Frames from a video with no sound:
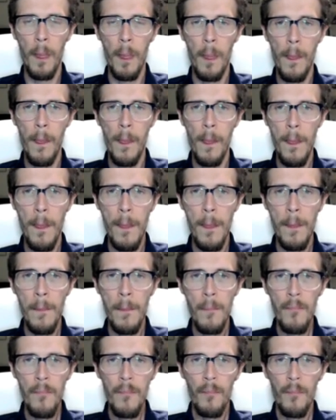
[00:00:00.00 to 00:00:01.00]

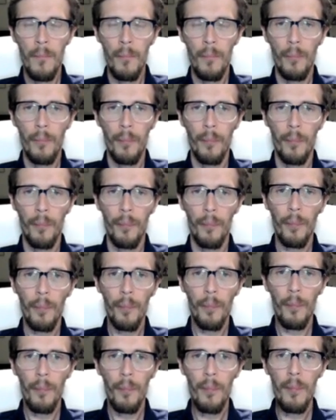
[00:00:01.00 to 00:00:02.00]

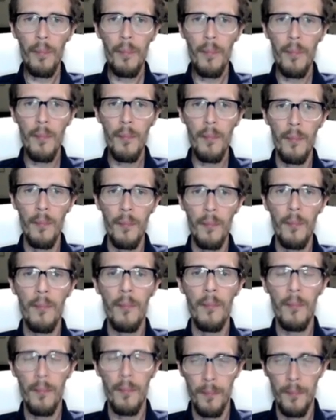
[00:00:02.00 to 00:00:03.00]
No words are spoken by the person on screen.